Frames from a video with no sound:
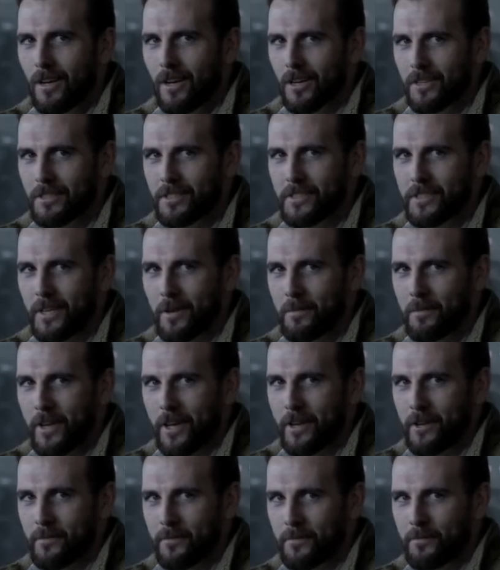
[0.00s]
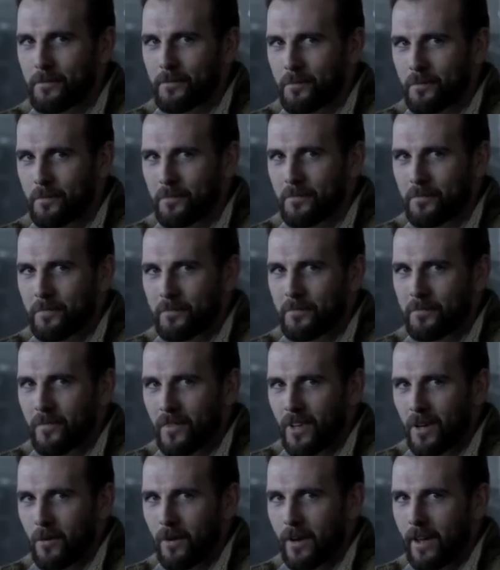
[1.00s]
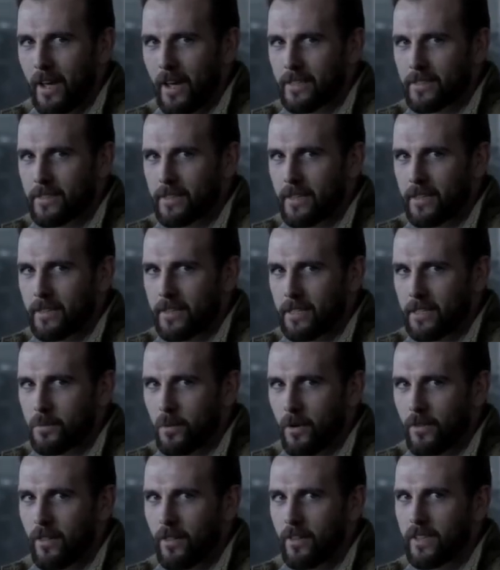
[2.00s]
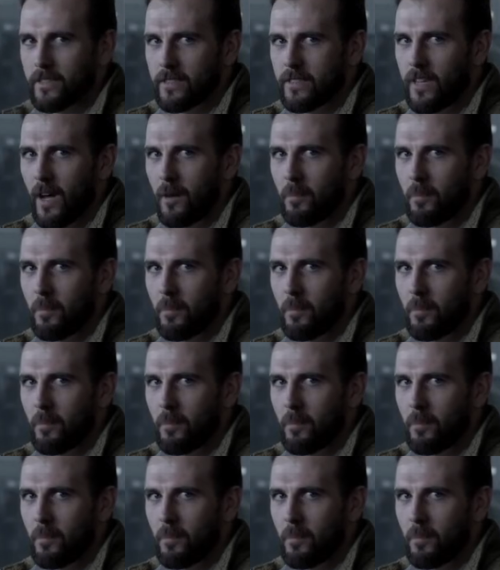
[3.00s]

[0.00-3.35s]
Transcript: I heard the same thing. The way I see it, that's worth at least